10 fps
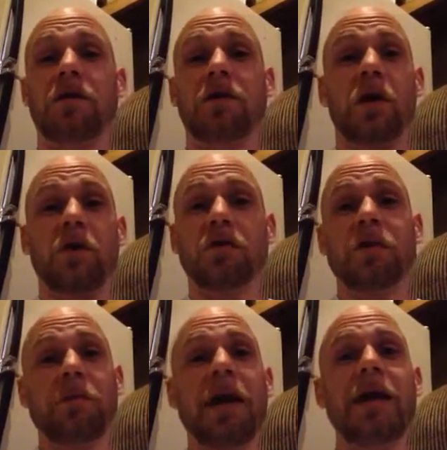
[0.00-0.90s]
close to
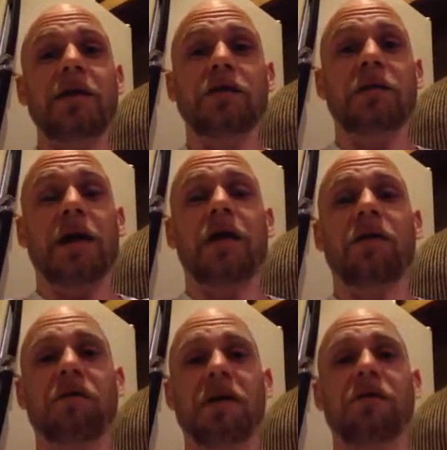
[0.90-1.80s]
the paint as you can
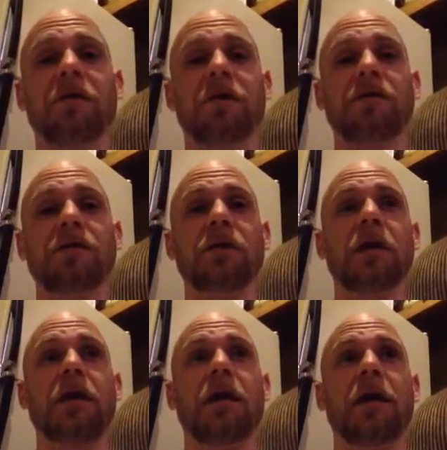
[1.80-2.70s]
on defense,
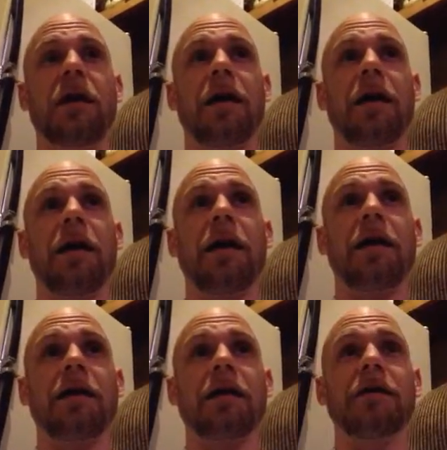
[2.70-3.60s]

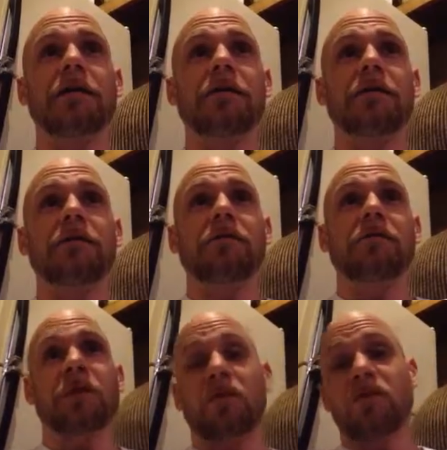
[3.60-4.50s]
and
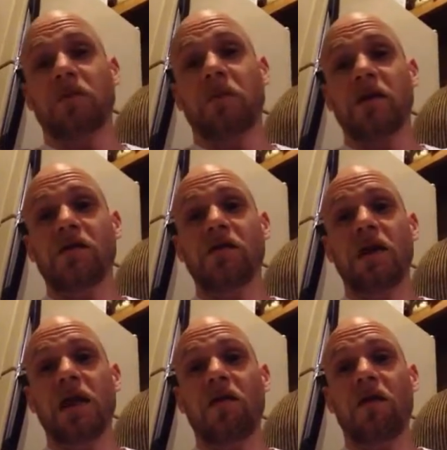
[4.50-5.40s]
close to the paint as you
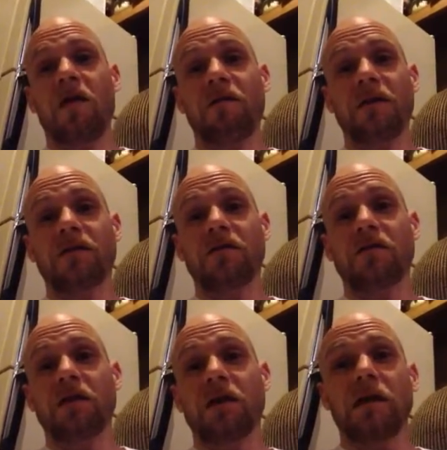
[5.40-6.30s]
can on offense.
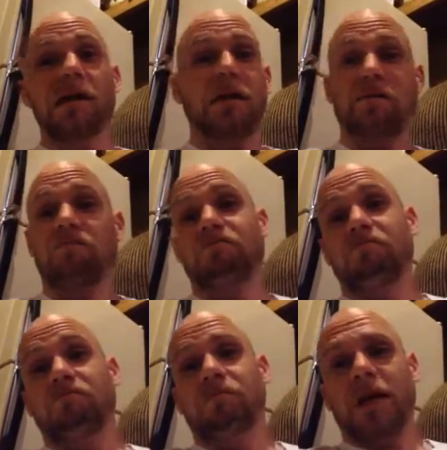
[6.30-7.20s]

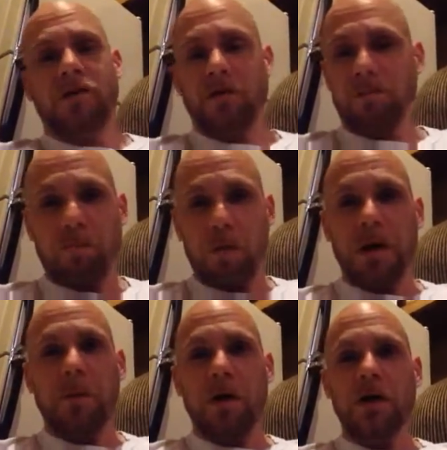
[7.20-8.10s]
That's
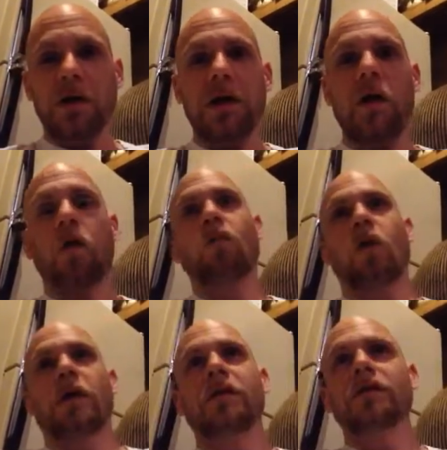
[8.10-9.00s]
pretty much it. Or
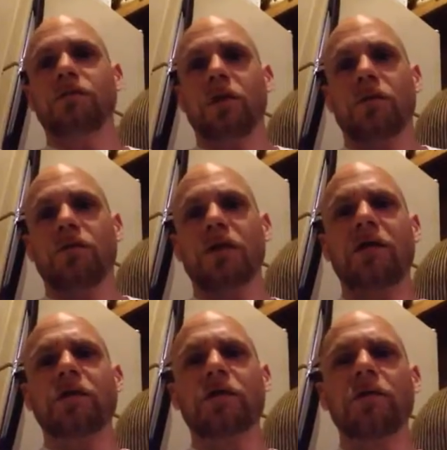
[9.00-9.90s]
run and,
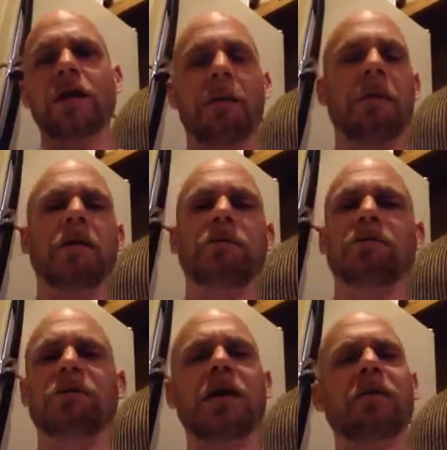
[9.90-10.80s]
set the screen. I made him
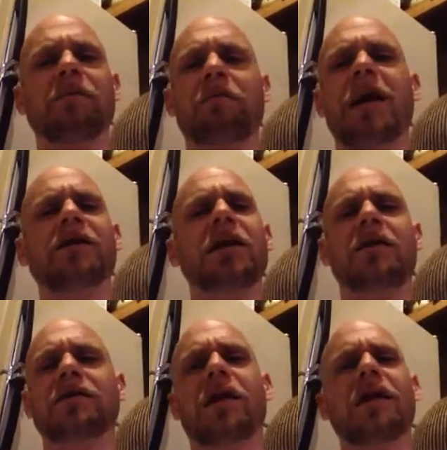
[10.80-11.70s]
maxed out
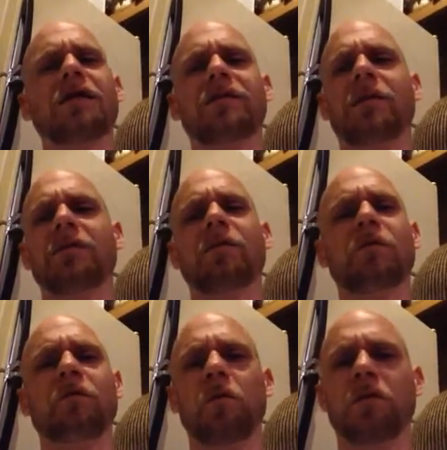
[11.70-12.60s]
his height at
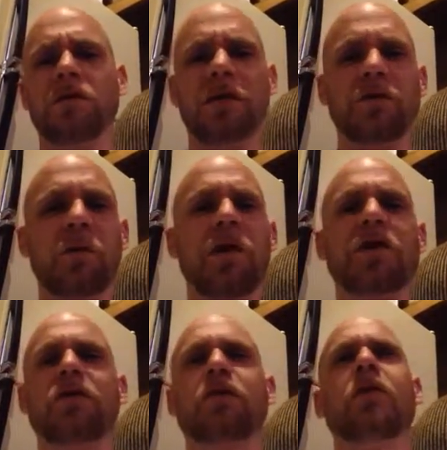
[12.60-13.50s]
7'4", set his weight
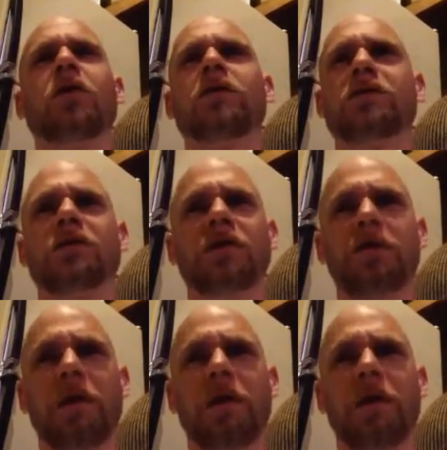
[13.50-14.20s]
to 260